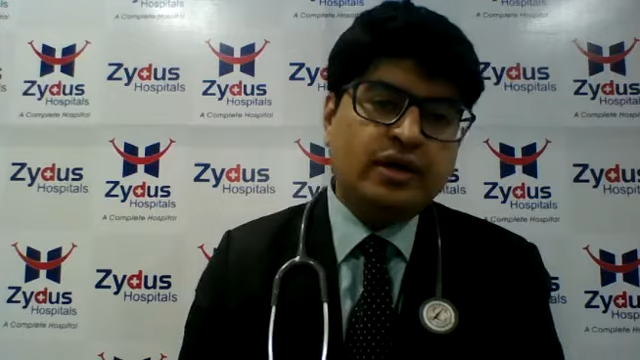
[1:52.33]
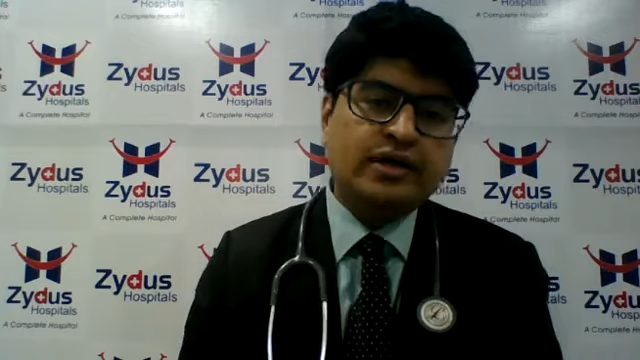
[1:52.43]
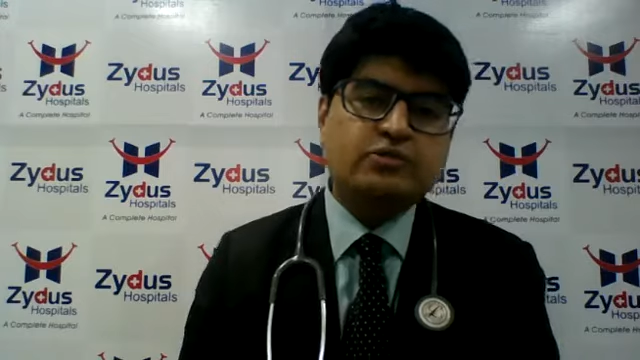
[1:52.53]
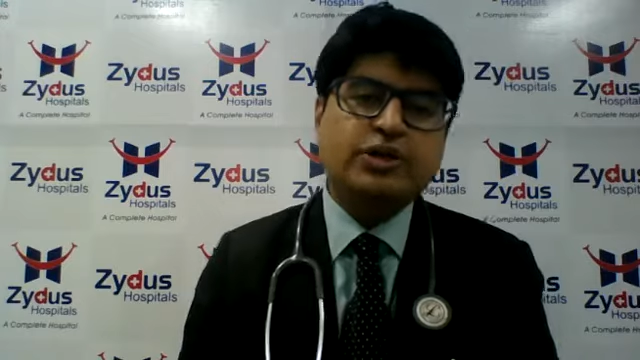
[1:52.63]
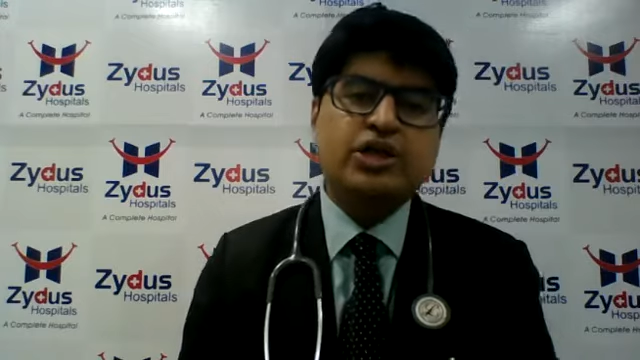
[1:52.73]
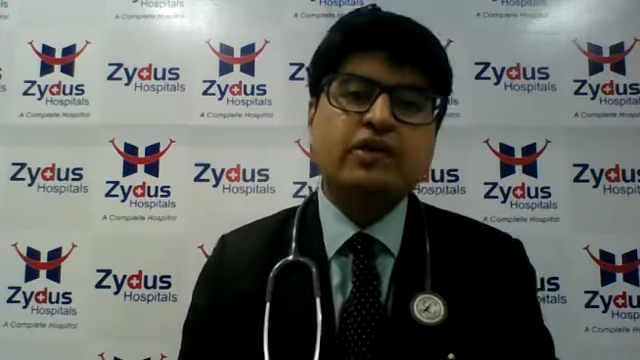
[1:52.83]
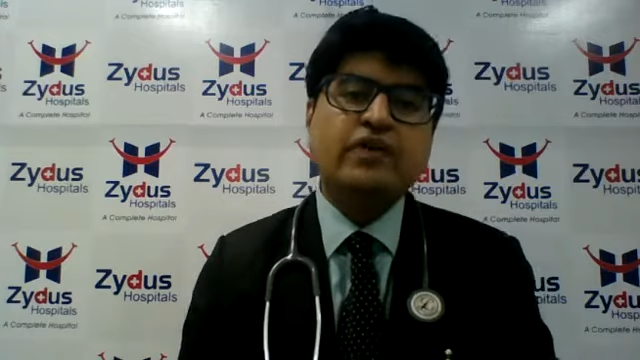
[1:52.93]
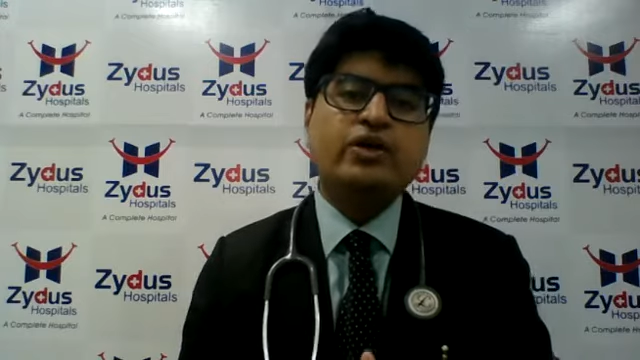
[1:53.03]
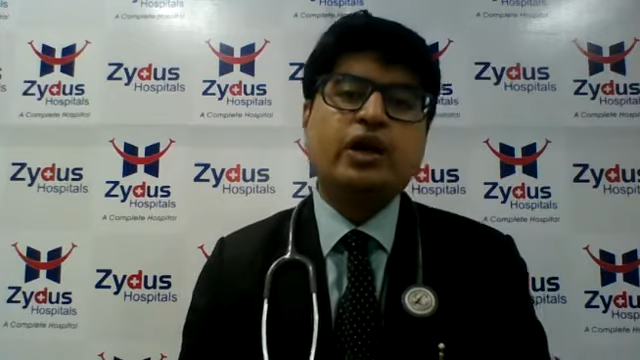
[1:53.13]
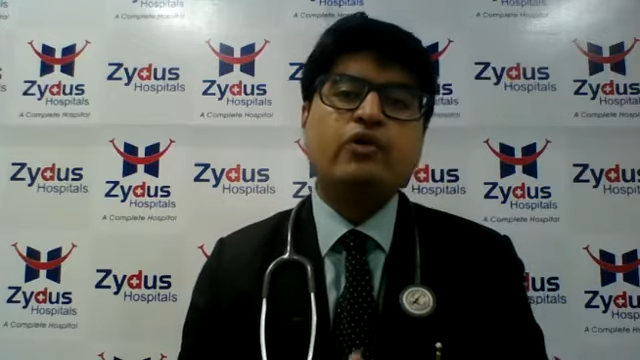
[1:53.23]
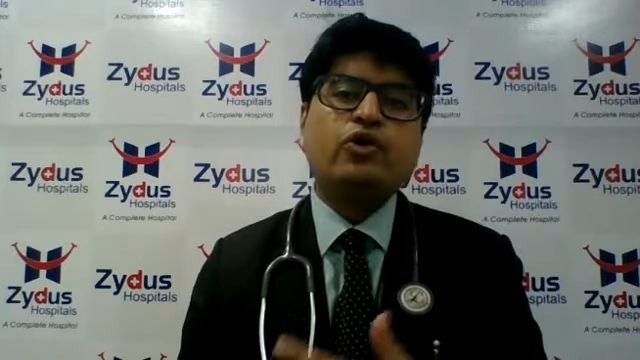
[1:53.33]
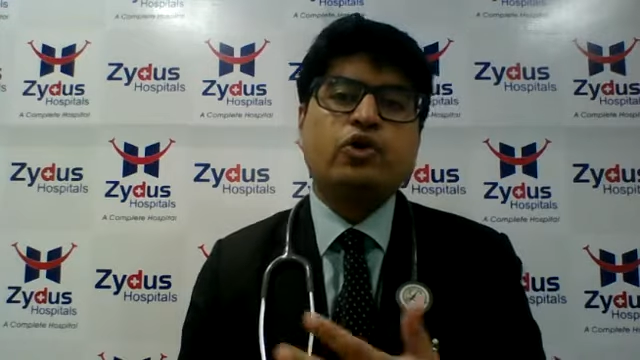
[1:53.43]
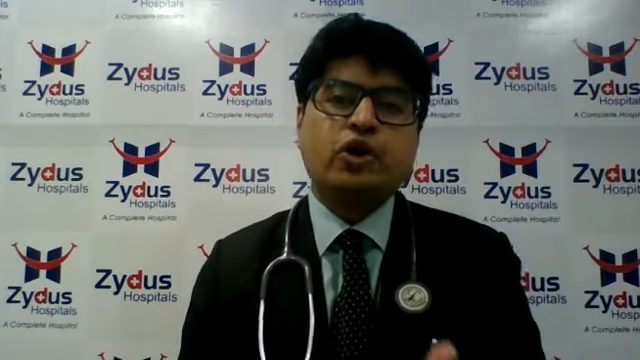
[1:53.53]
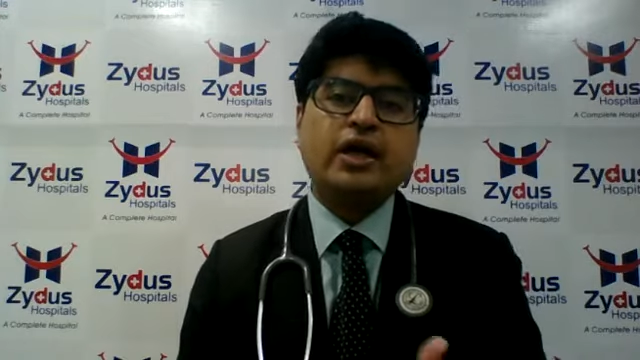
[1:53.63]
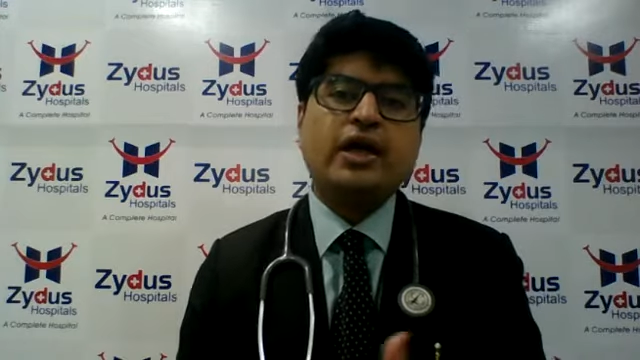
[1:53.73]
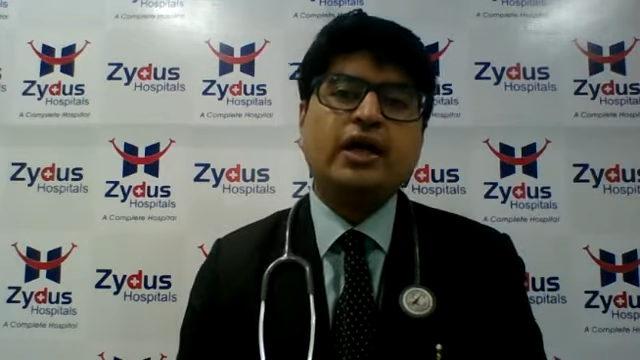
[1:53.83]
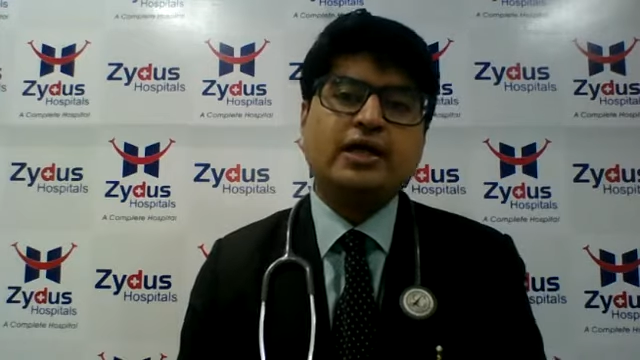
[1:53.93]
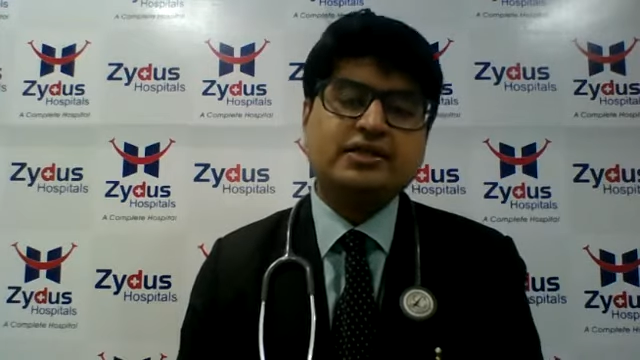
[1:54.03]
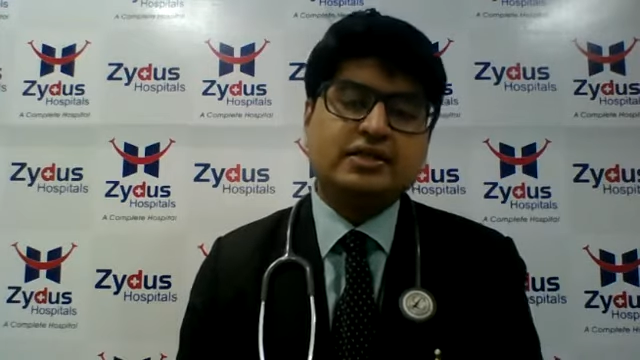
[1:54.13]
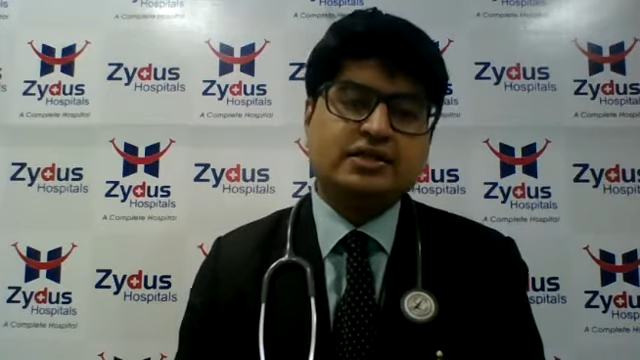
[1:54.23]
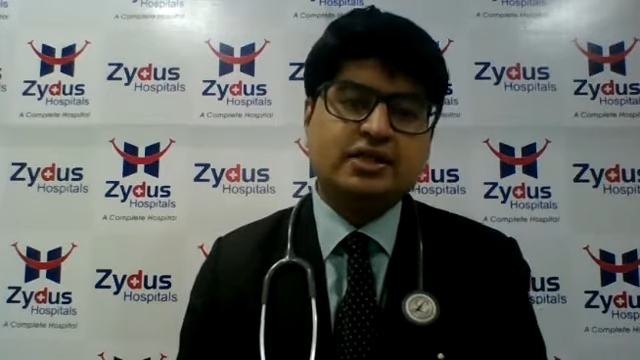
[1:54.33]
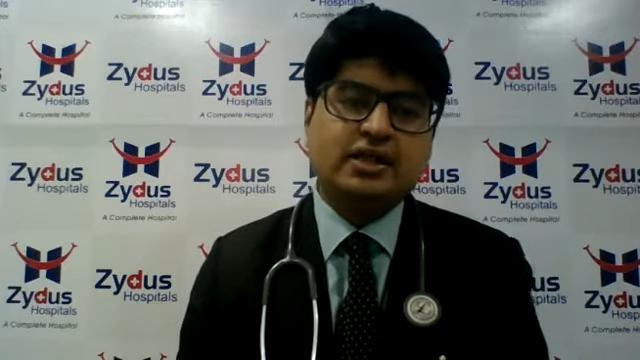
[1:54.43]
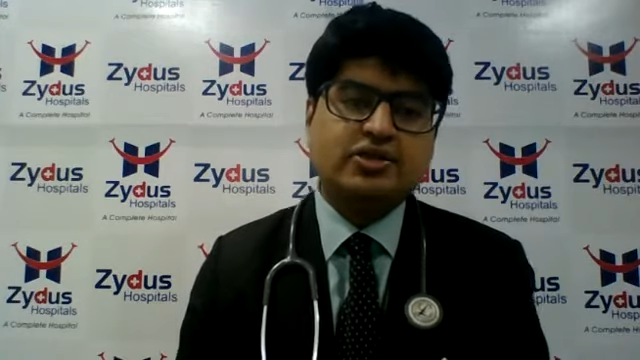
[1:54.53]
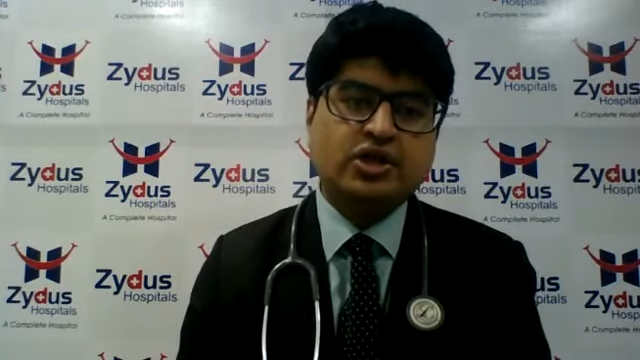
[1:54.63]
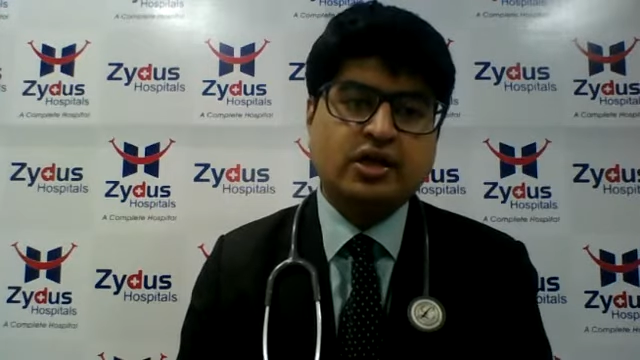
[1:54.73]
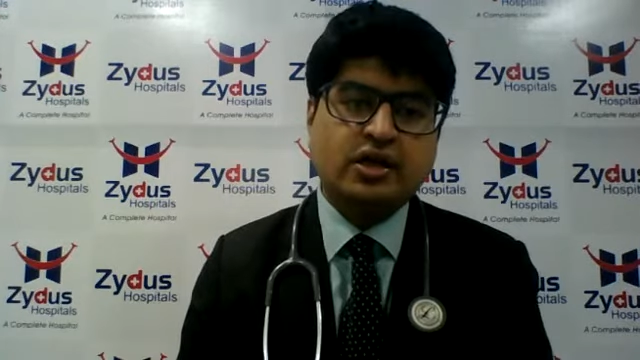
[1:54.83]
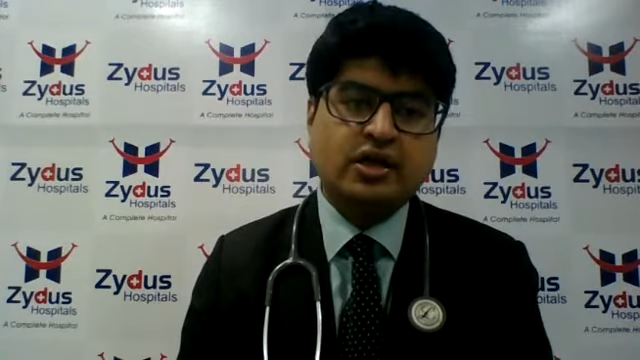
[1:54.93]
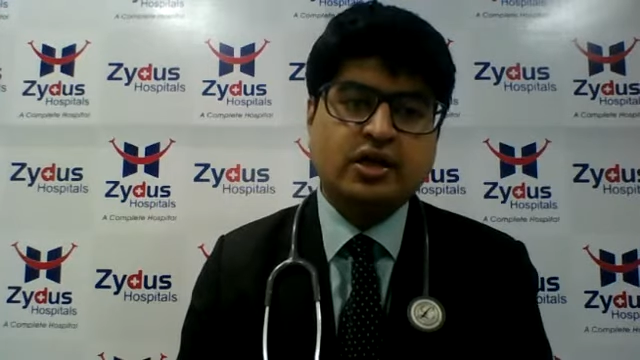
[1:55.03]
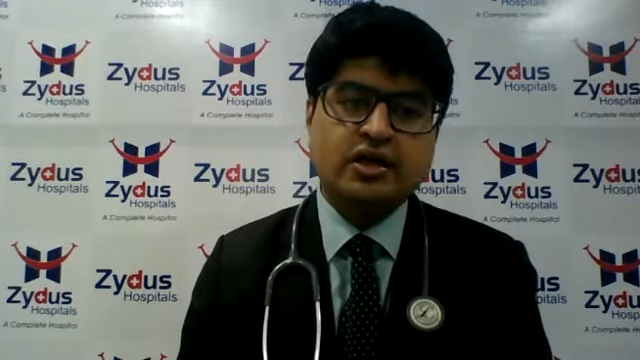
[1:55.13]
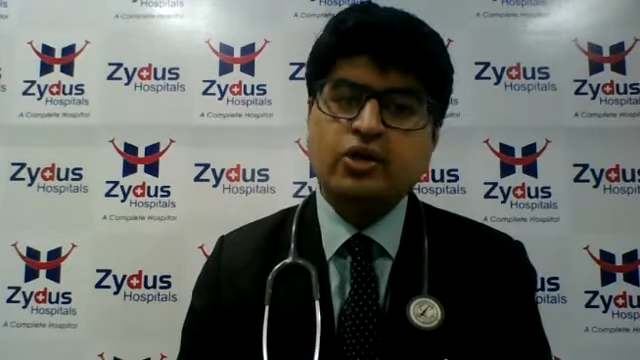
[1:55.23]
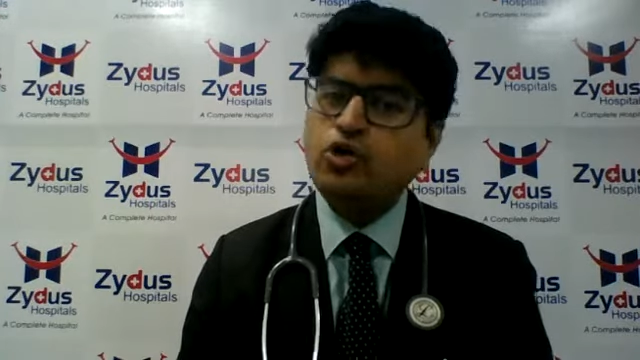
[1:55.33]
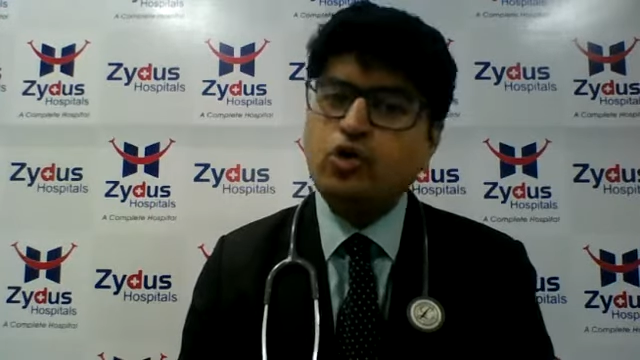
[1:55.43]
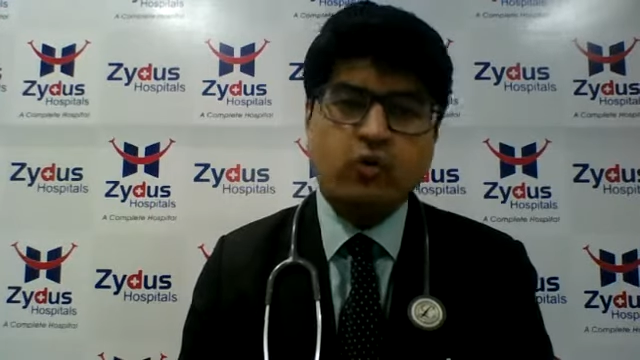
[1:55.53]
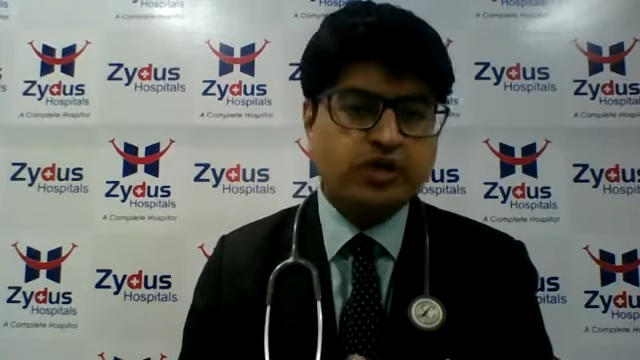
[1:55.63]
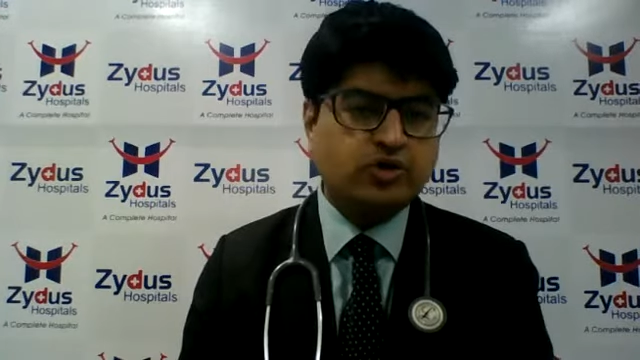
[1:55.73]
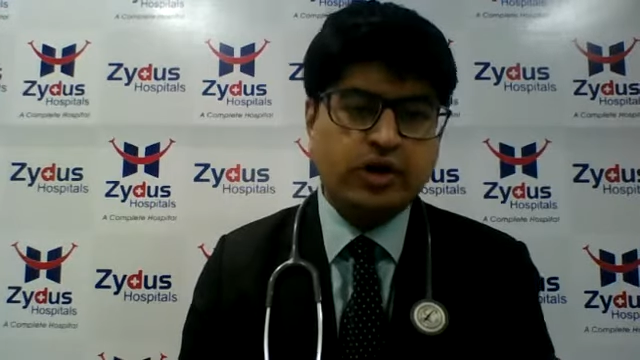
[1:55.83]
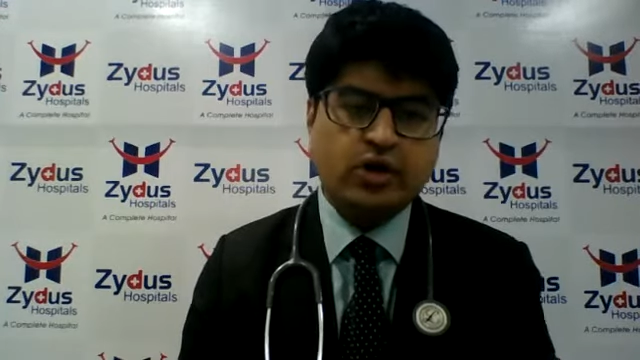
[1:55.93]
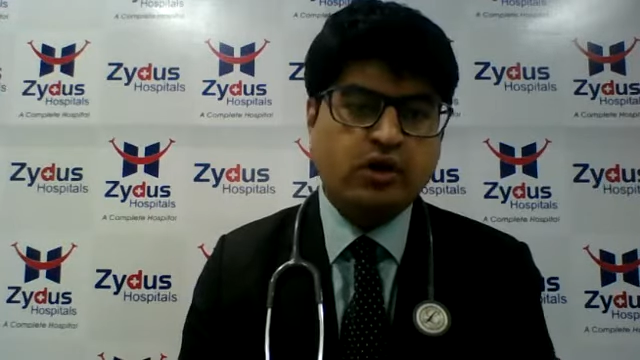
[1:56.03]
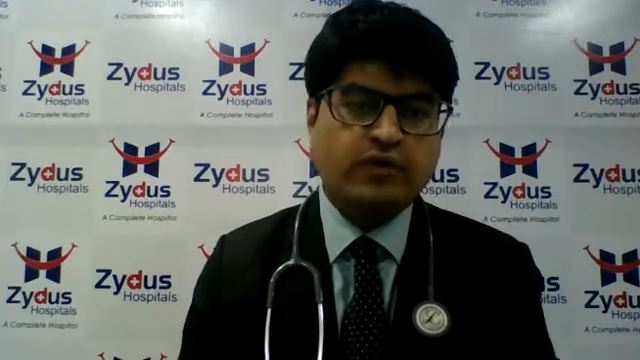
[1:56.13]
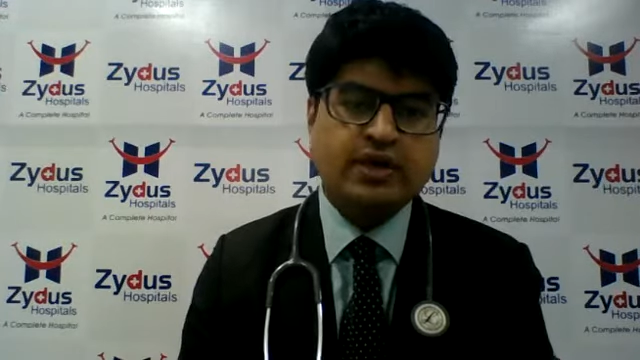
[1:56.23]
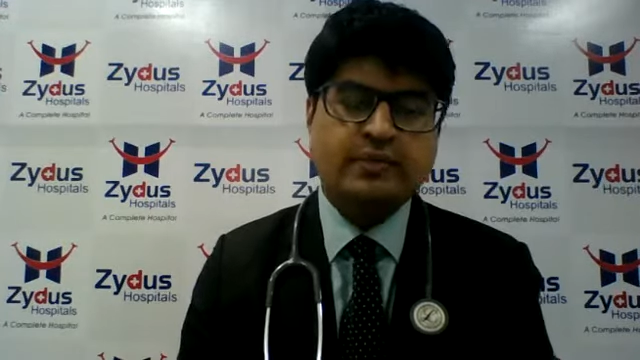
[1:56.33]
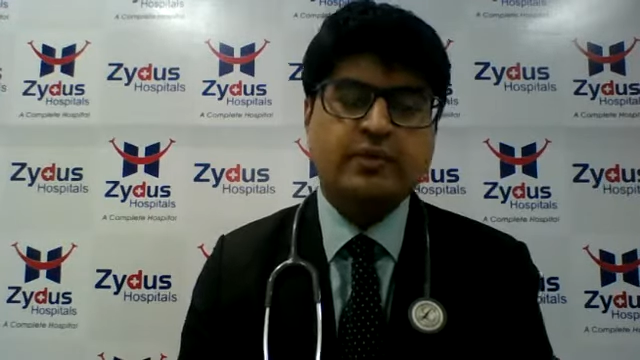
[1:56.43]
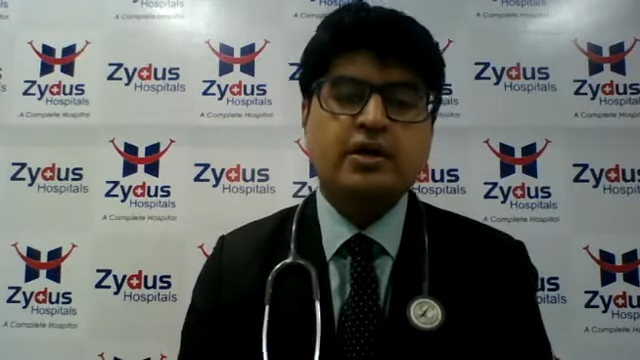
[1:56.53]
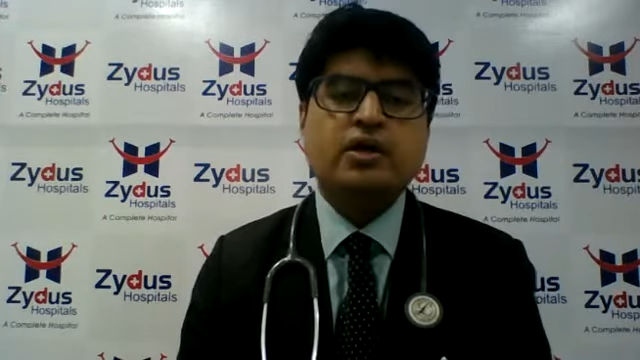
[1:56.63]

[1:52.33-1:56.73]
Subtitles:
And especially when you have chronic illnesses in children, they don't know what's going on with them.